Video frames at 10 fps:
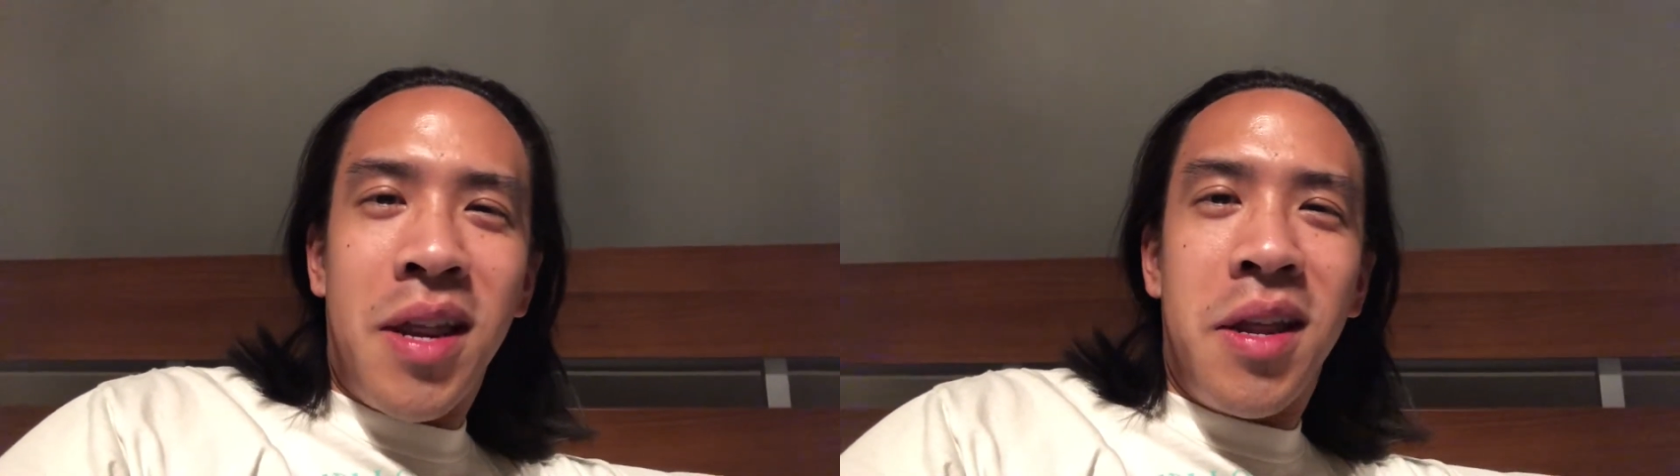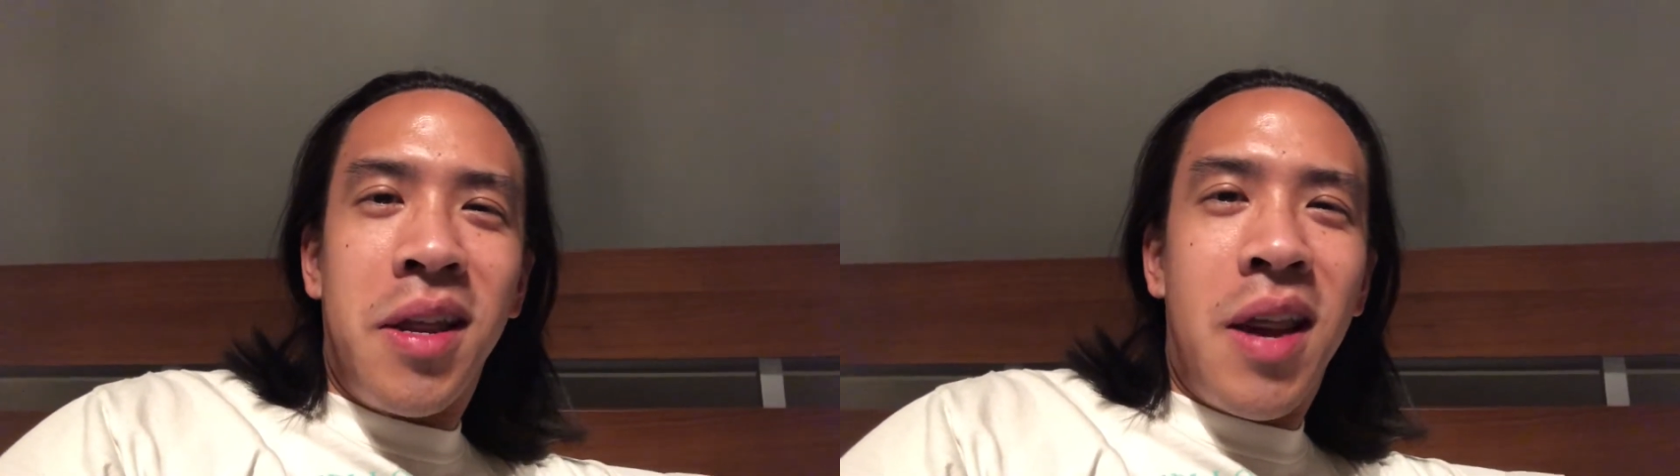
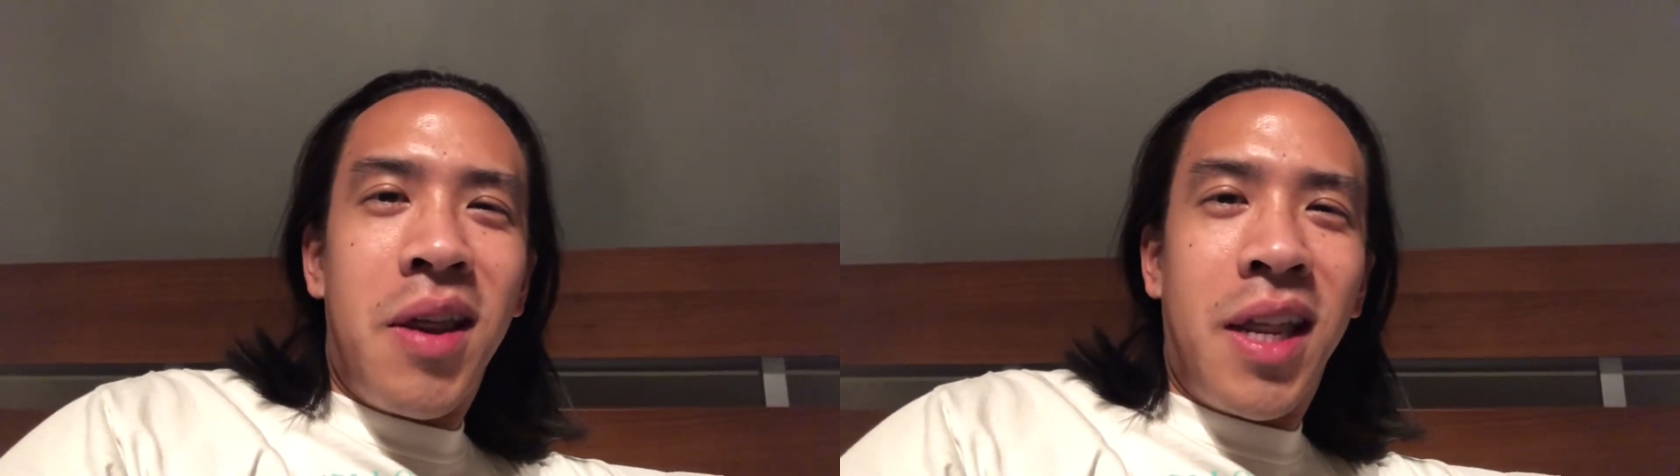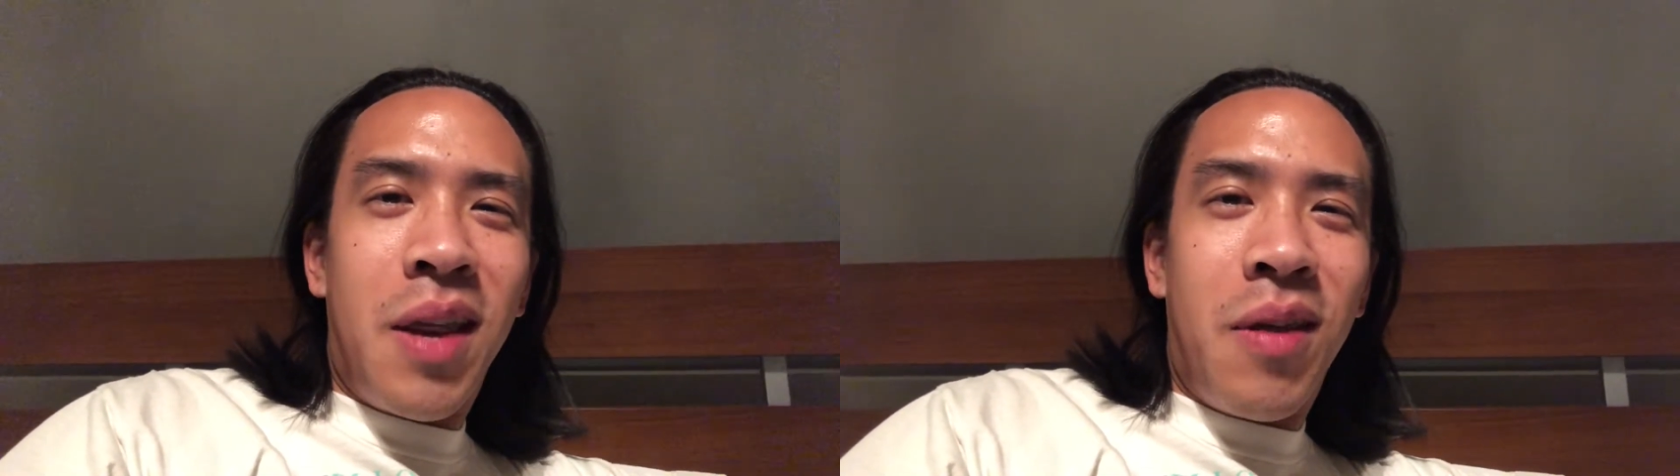do that
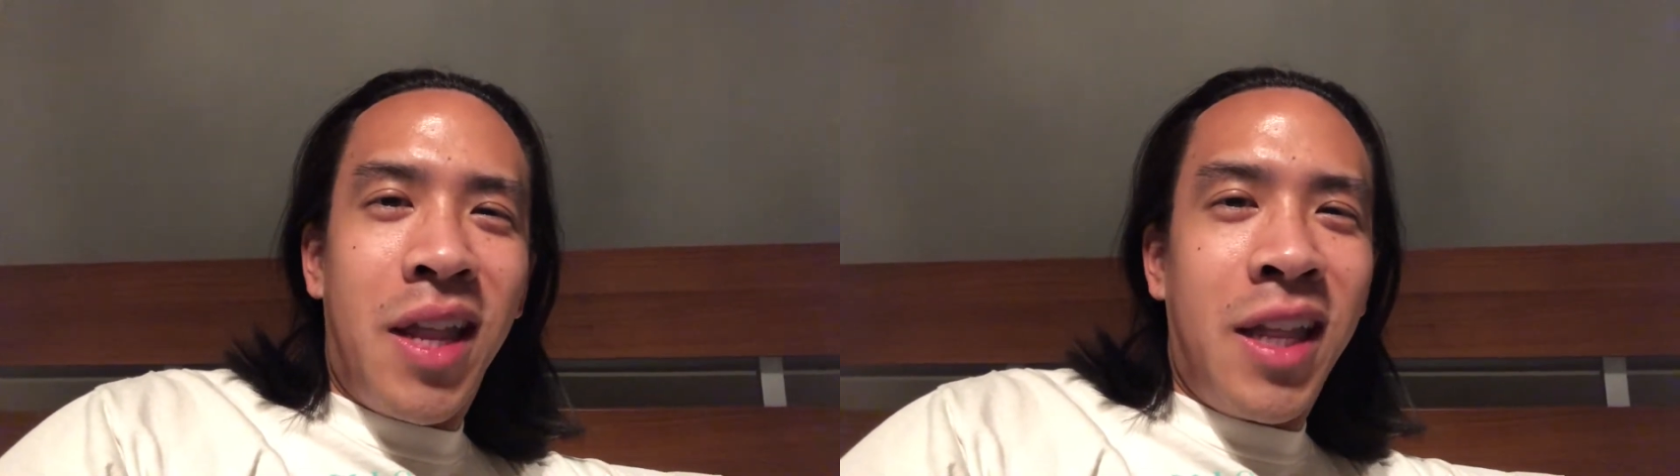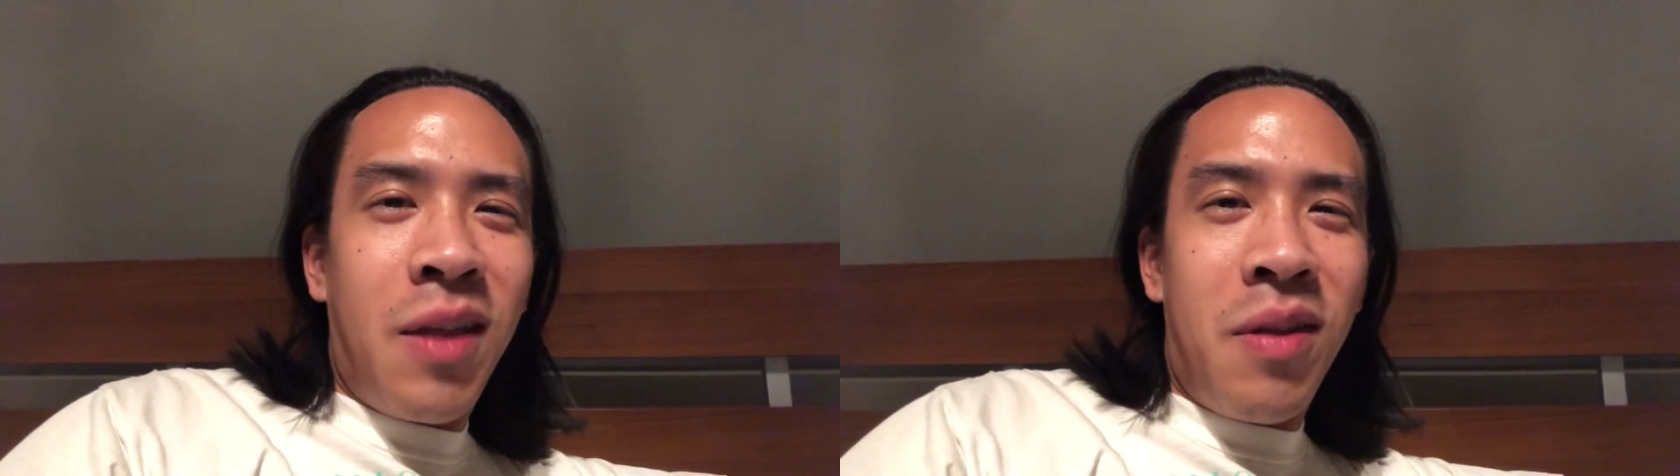with
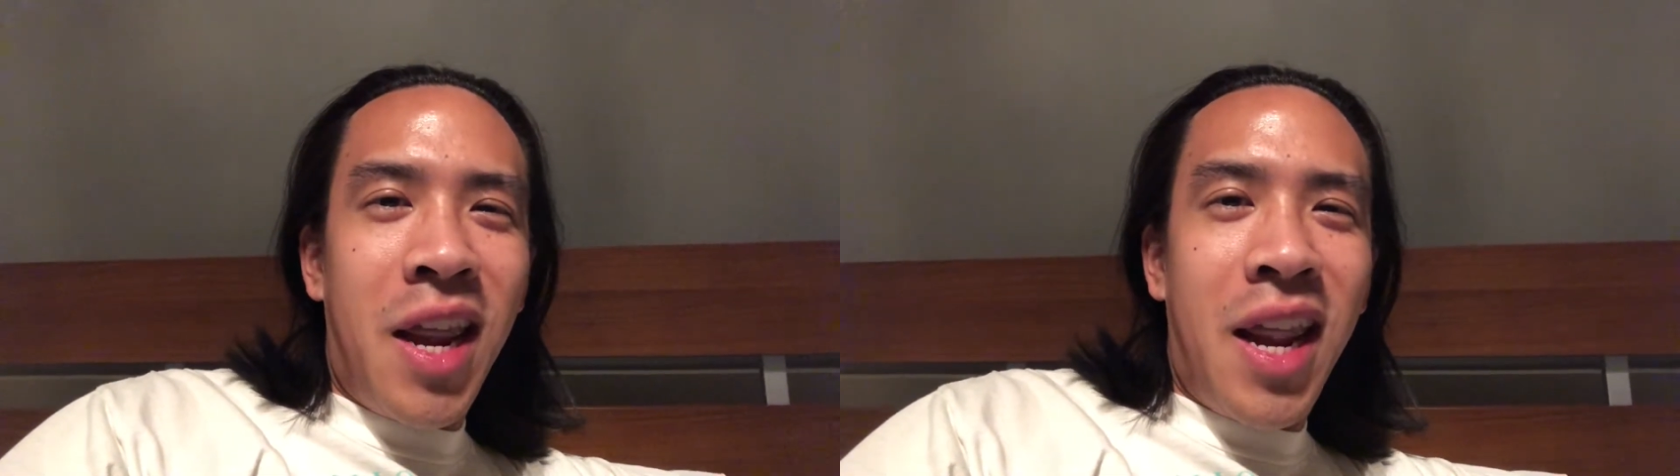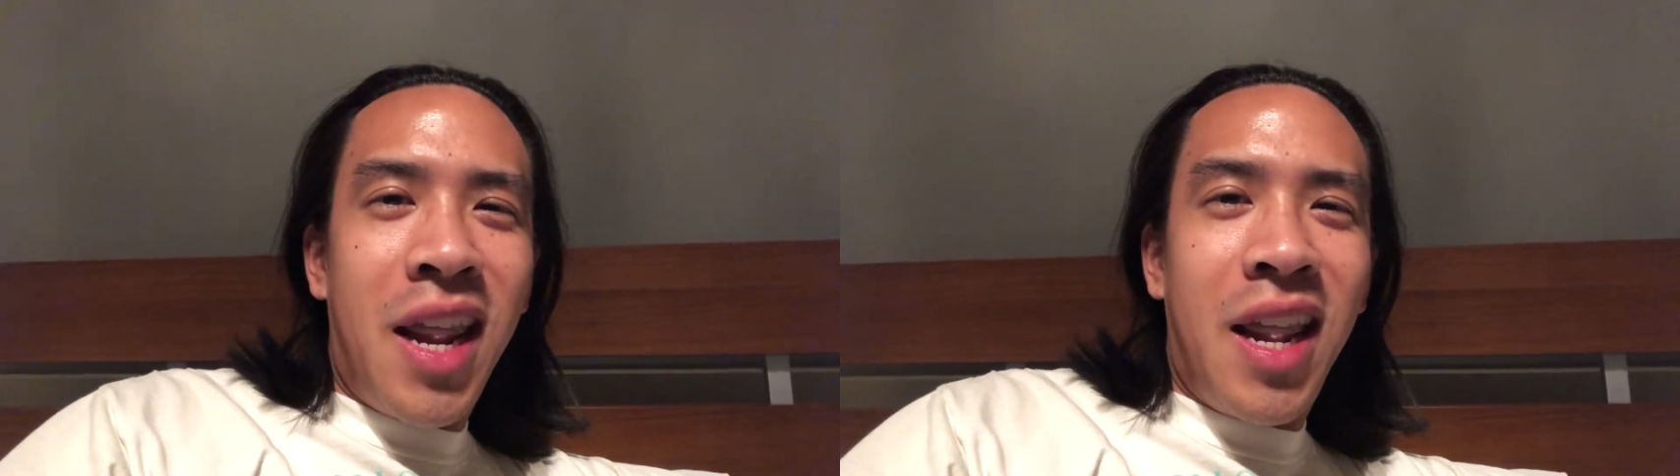someone
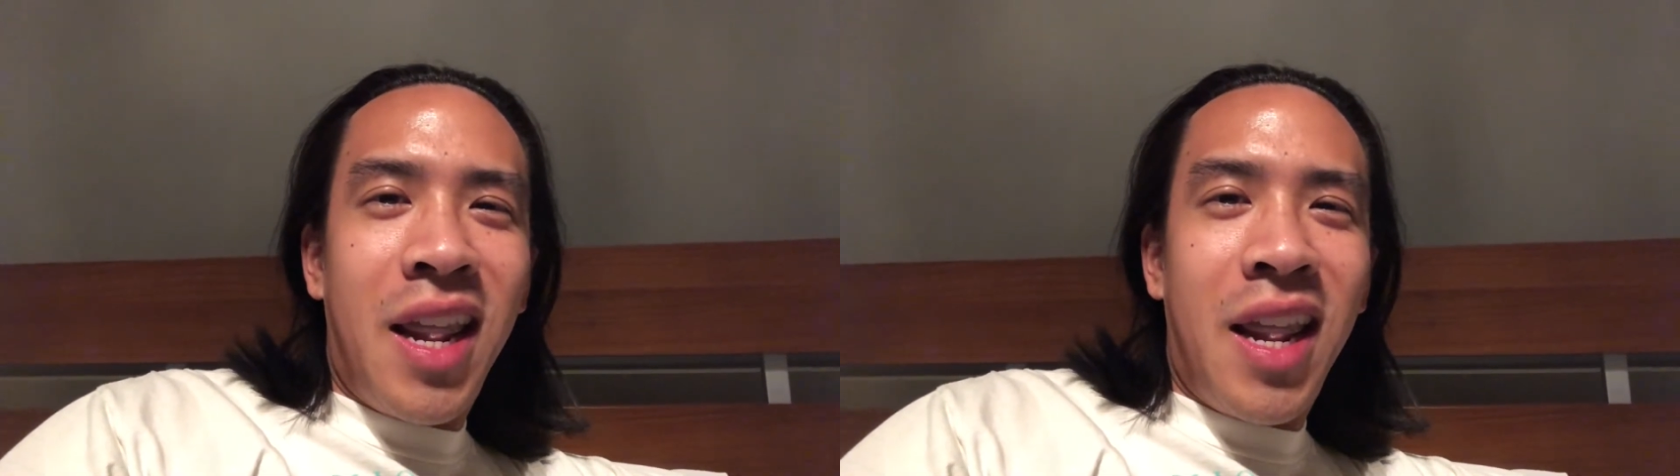someday.